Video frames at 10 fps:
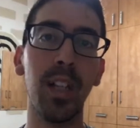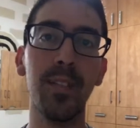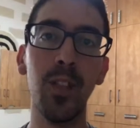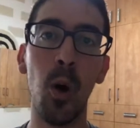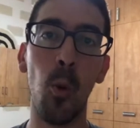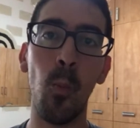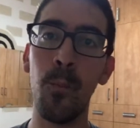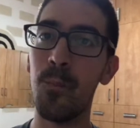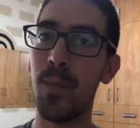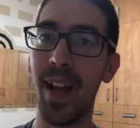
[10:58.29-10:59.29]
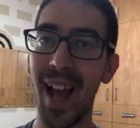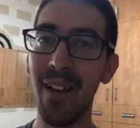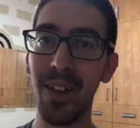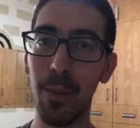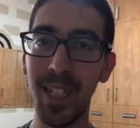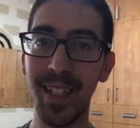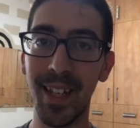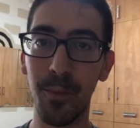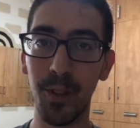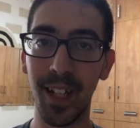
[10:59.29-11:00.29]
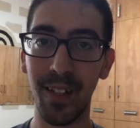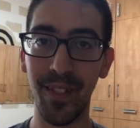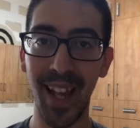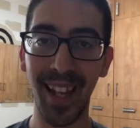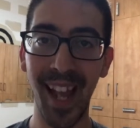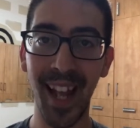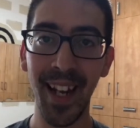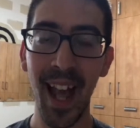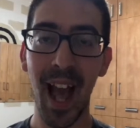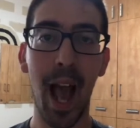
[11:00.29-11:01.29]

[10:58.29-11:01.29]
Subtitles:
So have an amazing and productive day again.